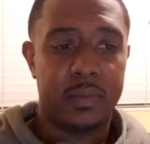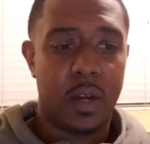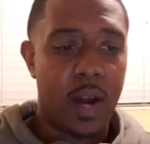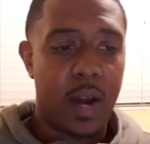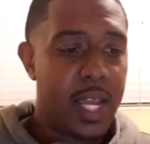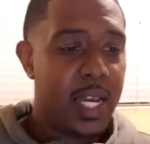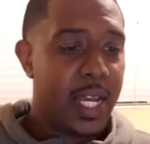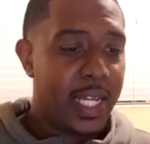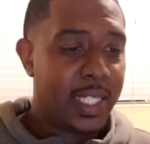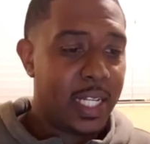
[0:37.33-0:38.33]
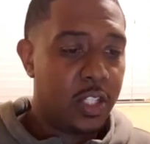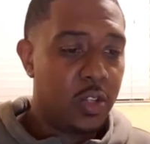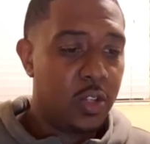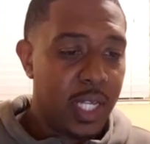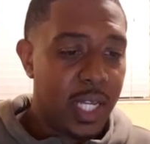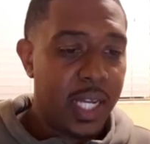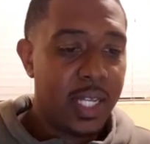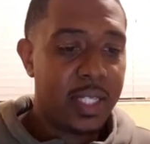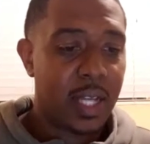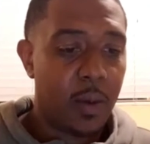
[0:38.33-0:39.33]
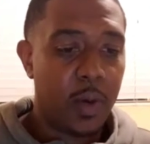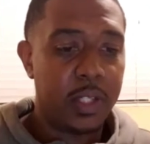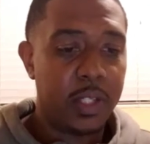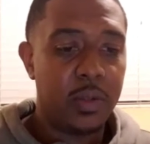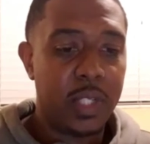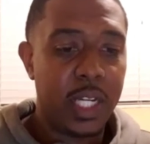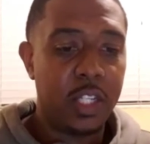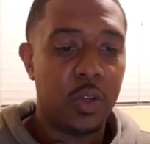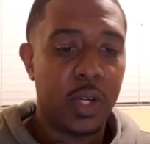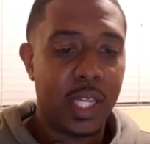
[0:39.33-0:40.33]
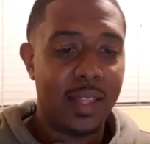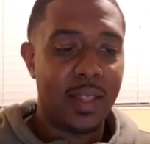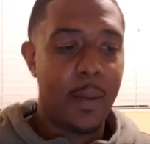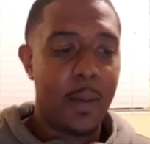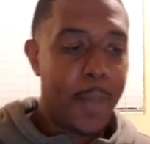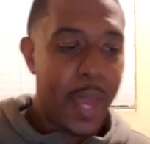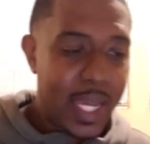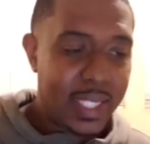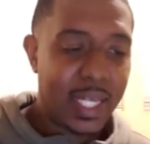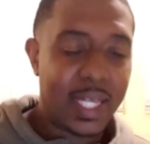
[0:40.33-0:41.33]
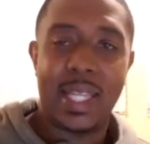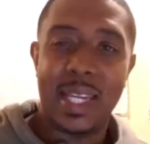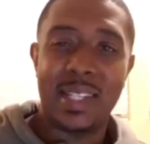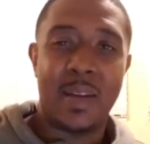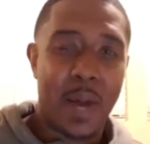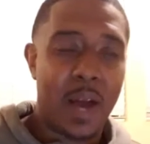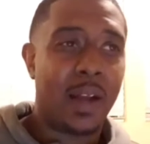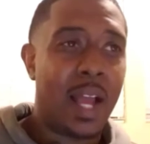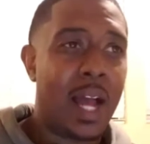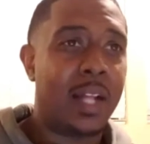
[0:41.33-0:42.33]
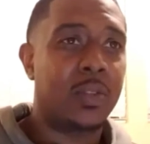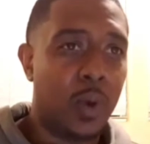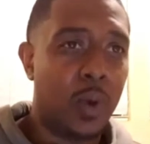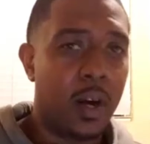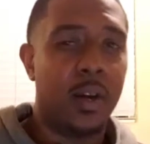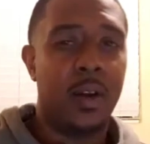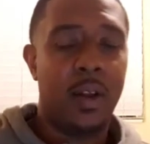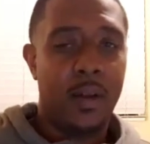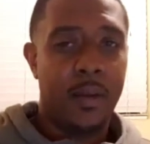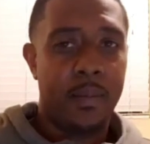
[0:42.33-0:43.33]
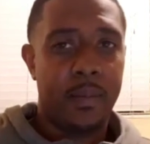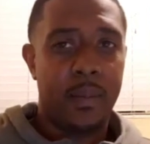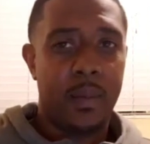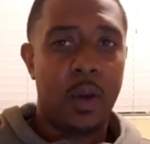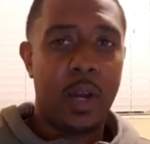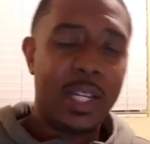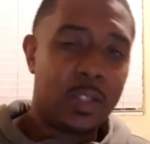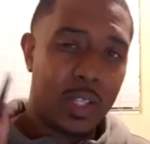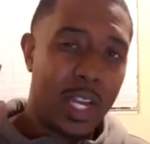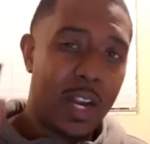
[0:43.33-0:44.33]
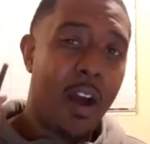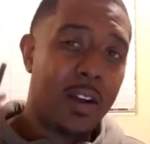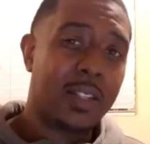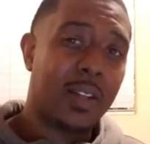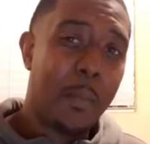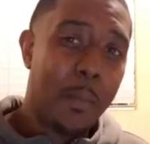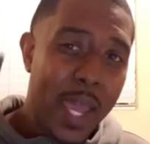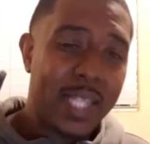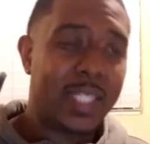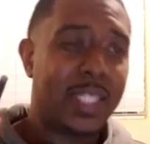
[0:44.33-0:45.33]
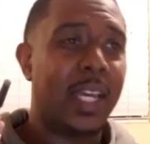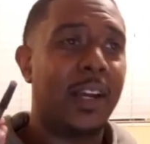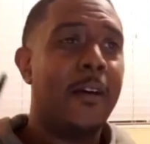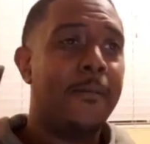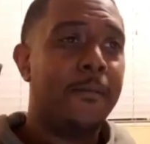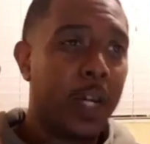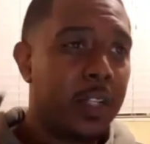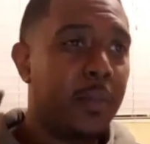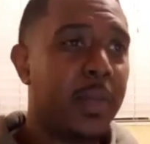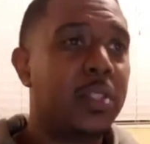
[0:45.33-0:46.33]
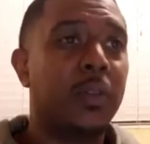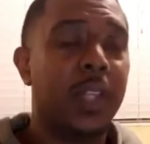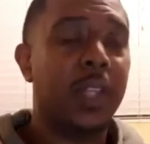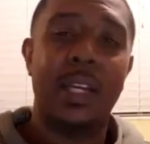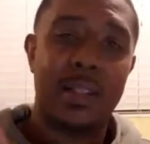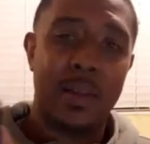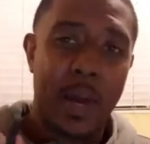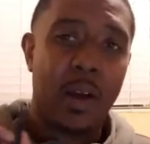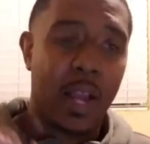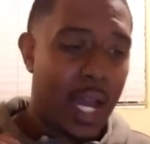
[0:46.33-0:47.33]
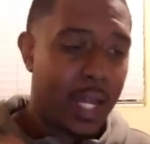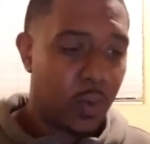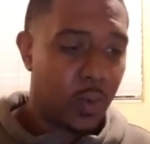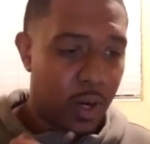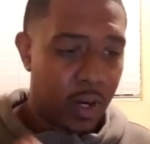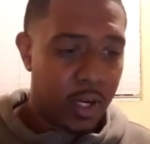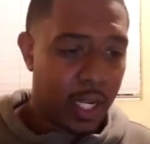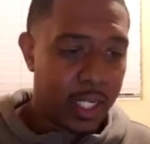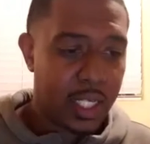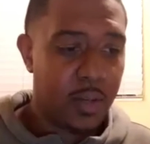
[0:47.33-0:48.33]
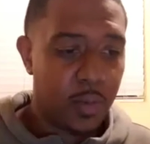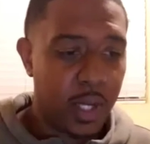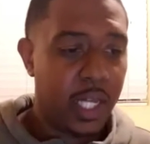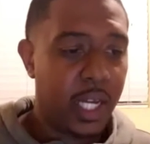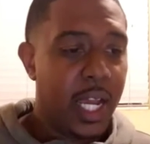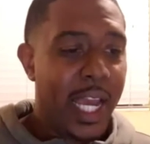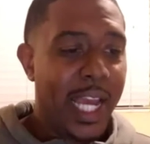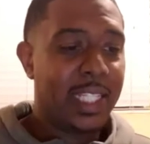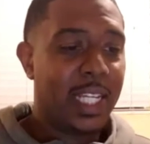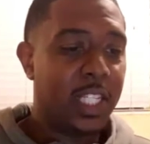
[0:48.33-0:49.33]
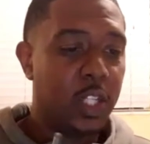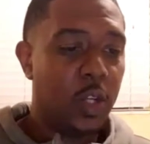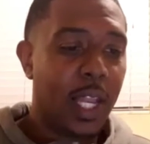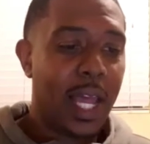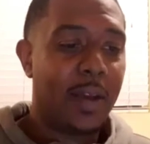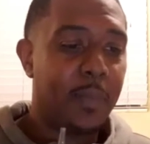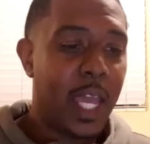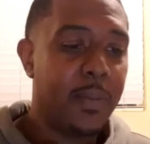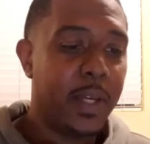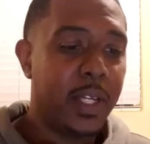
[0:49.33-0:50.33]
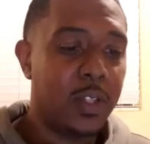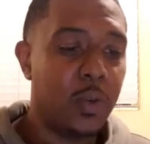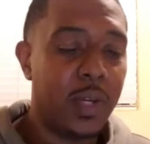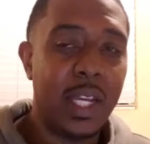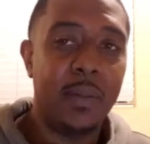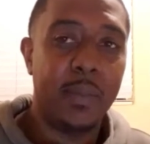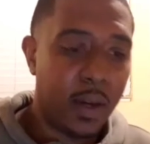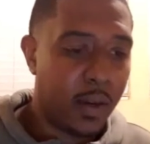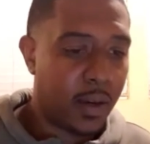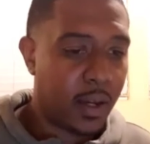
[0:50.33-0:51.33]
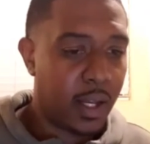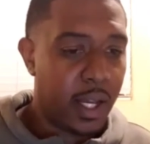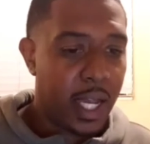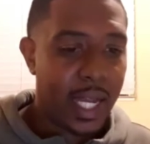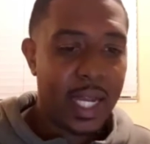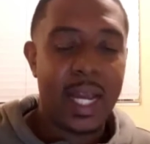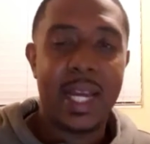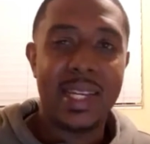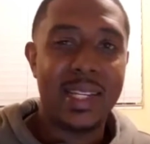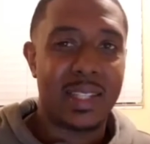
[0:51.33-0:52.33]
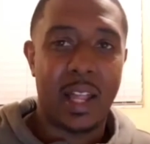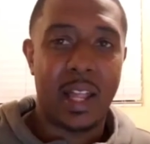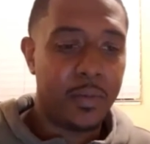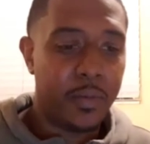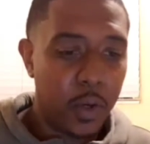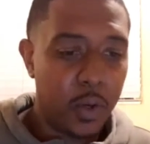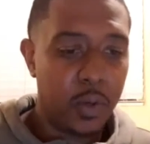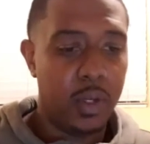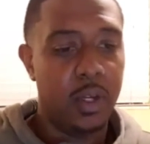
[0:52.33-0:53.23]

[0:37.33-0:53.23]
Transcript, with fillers: All right. It says you need someone to teach you again the basic things about God's word. Okay, so there are some basic fundamental things about God's word. Now let's keep reading. It says, You are like babies who need milk and cannot eat solid food.